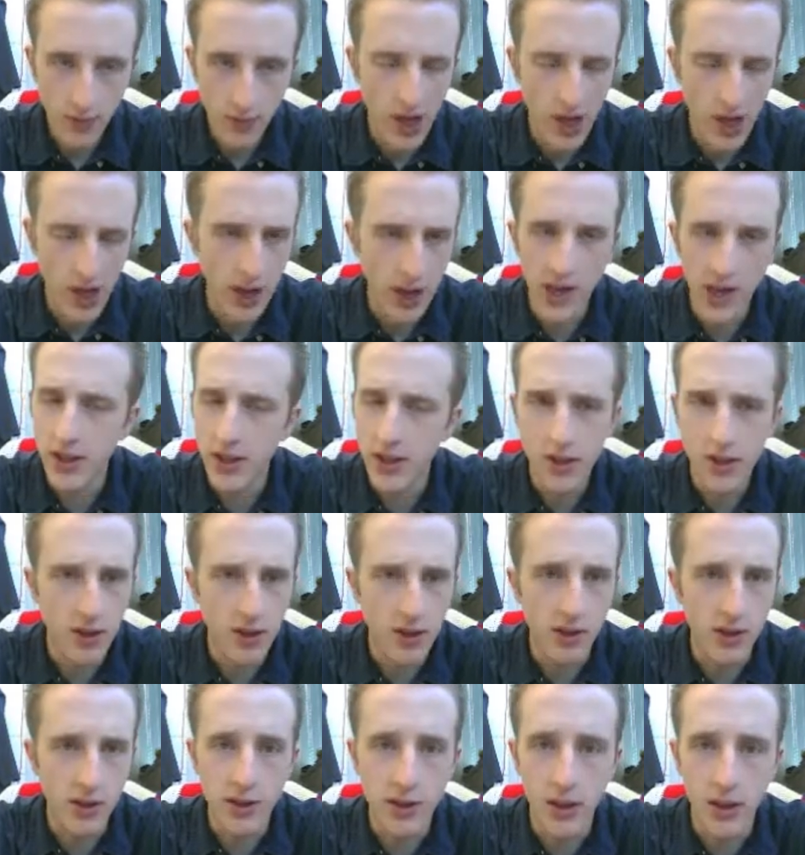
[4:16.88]
Yeah, I just
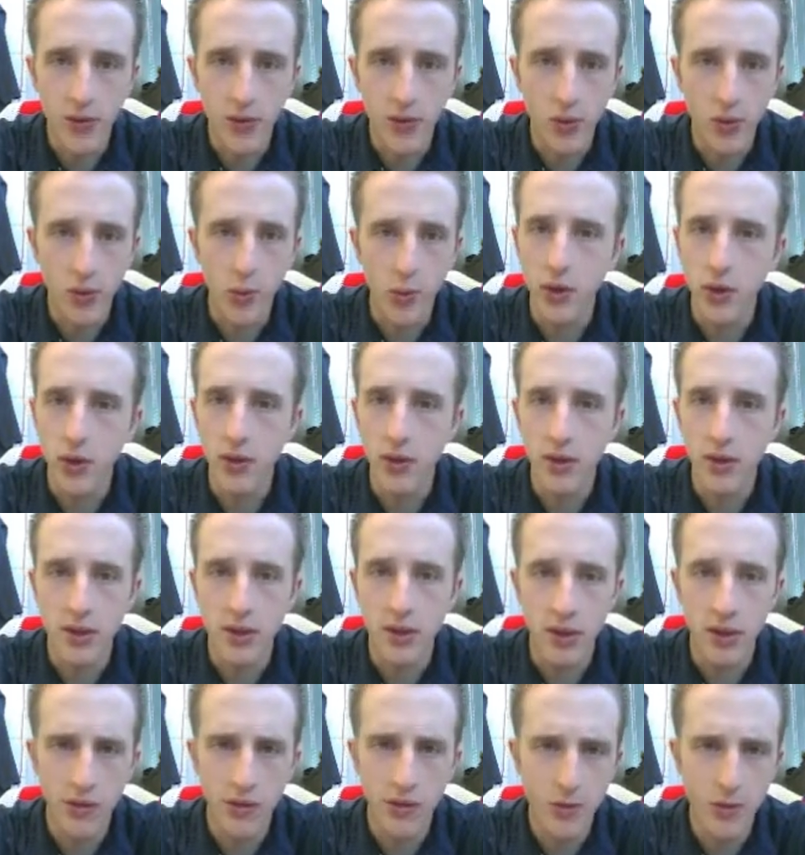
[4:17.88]
couldn't see it for whatever
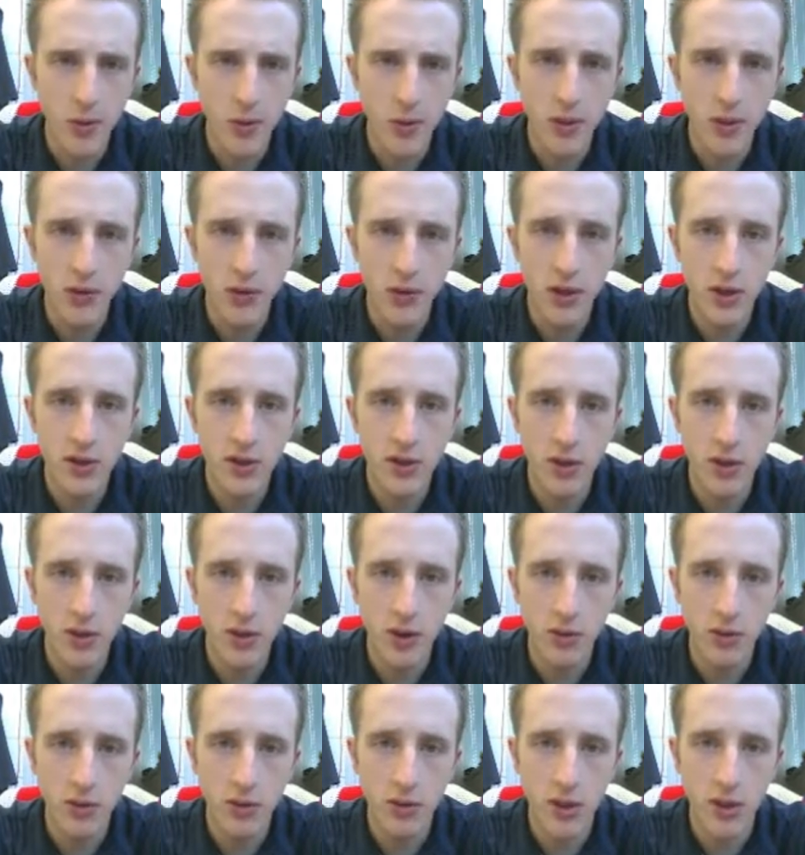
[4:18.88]
reason. For whatever reason, I
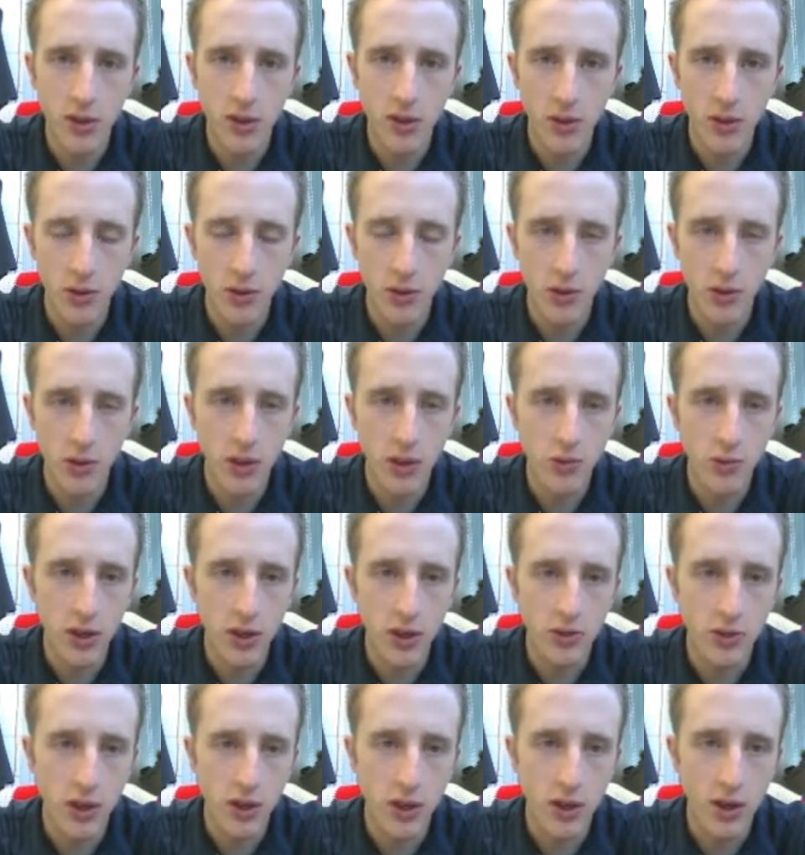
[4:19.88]
thought it was going to be up here, but
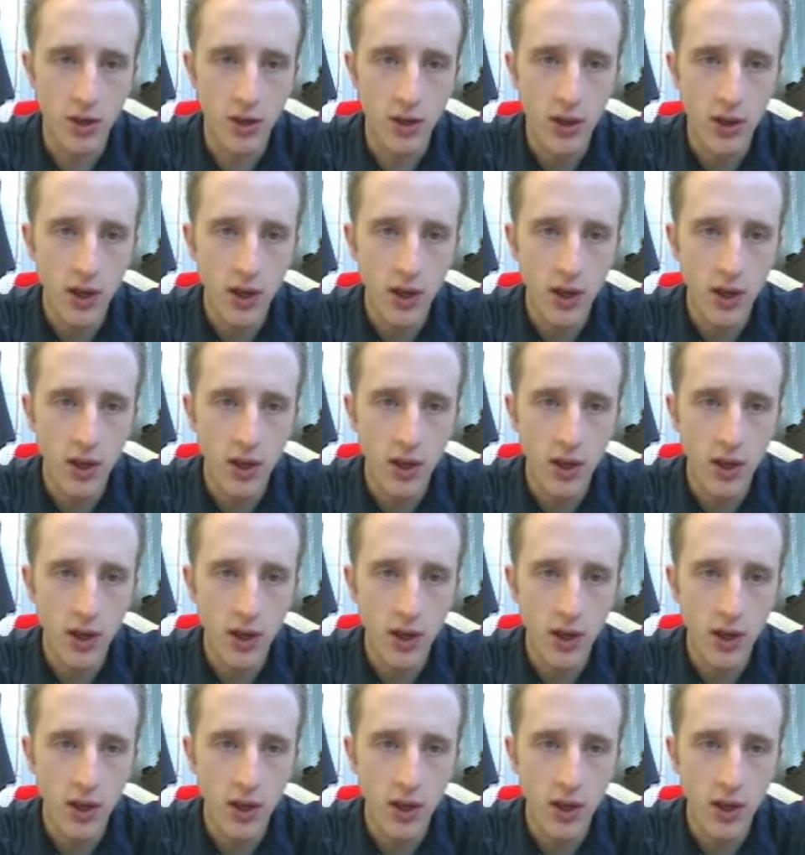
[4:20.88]
it's right here.